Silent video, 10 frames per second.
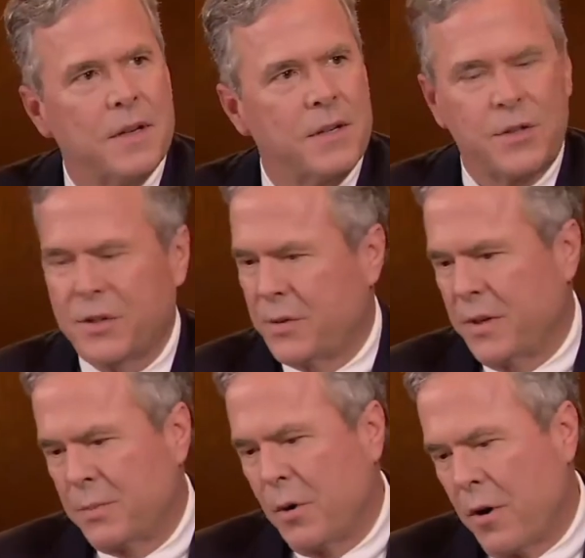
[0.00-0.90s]

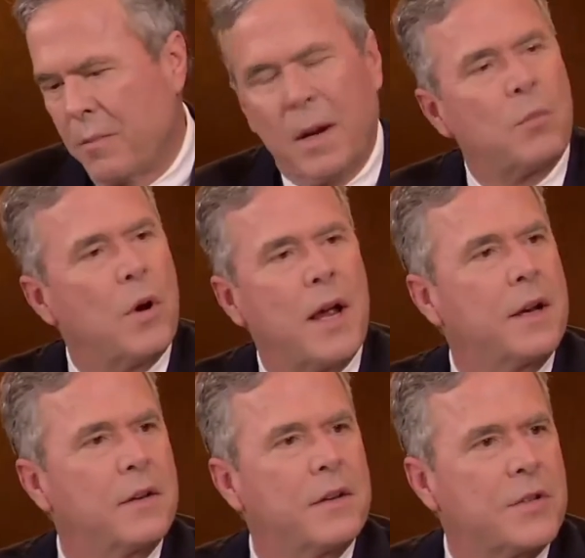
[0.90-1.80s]
it's part of my
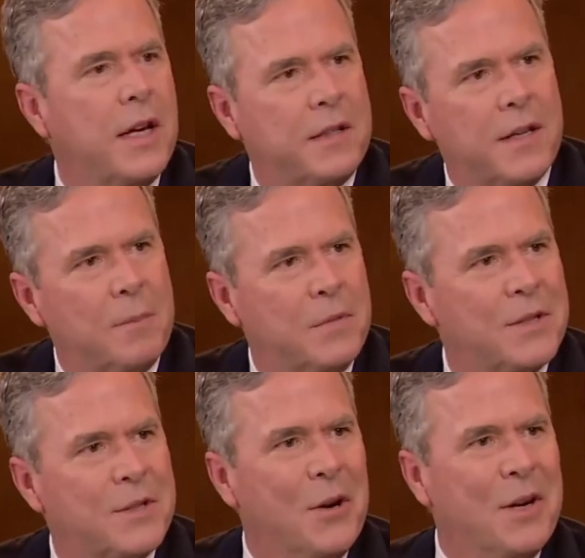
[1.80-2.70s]
brand. It's not that I'm
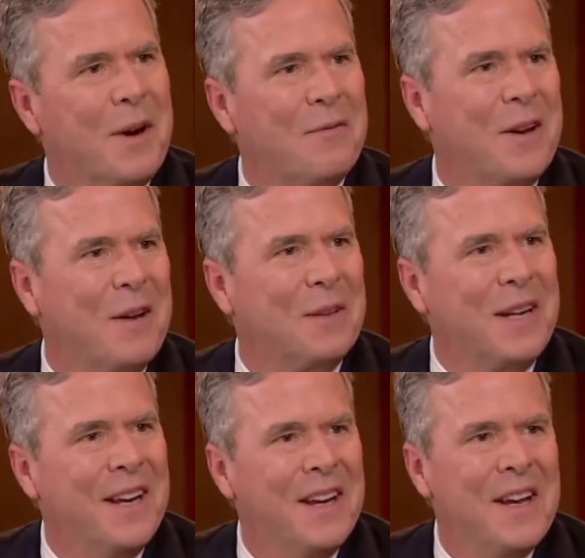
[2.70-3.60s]
disowning my family.